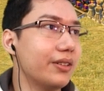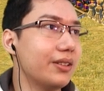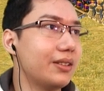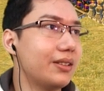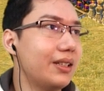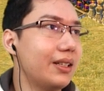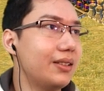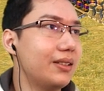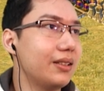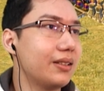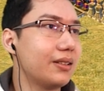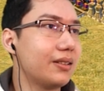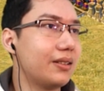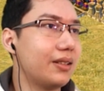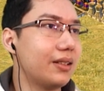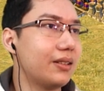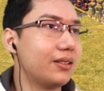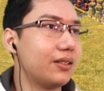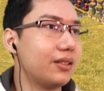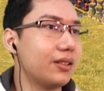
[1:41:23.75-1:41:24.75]
Aesthetics,
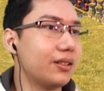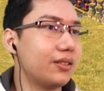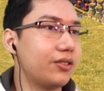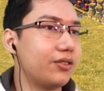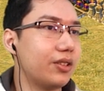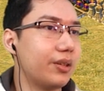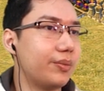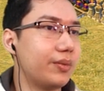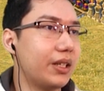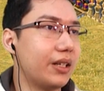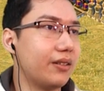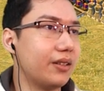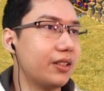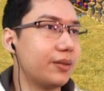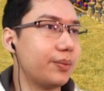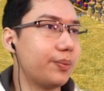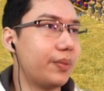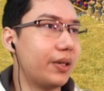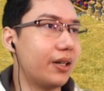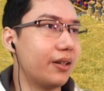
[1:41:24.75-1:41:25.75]
let's just drop down
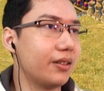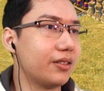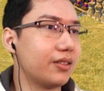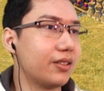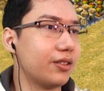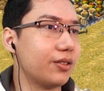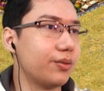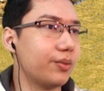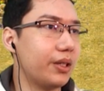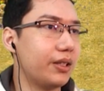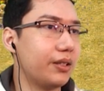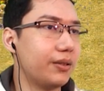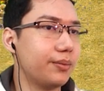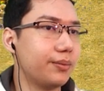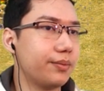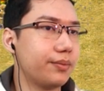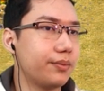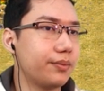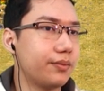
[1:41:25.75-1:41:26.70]
these parks as well.